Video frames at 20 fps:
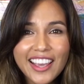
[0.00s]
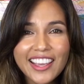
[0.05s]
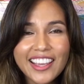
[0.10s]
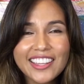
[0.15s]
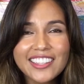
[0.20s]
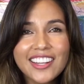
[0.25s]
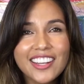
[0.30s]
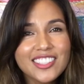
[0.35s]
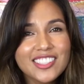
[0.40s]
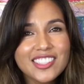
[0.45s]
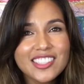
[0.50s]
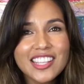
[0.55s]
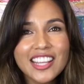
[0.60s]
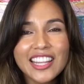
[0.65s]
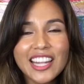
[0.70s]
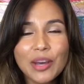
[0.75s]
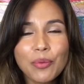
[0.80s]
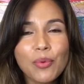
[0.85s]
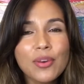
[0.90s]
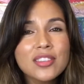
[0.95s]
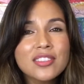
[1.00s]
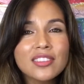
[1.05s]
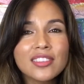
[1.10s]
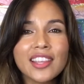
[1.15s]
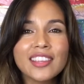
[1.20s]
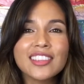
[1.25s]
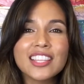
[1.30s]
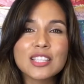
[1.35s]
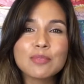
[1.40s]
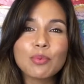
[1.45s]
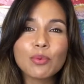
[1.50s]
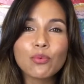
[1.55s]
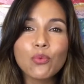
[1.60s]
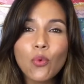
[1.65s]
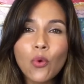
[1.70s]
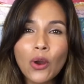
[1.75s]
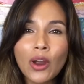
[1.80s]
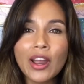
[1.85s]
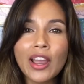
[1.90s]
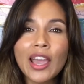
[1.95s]
And not to say that I wasn't like this
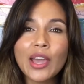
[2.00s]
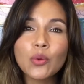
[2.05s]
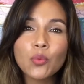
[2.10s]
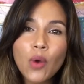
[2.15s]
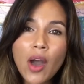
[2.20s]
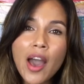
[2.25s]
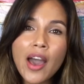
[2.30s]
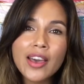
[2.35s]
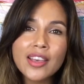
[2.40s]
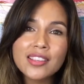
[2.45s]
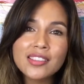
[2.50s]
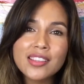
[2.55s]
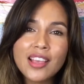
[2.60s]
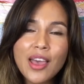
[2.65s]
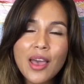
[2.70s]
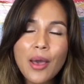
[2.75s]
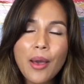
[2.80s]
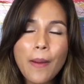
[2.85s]
before, I was,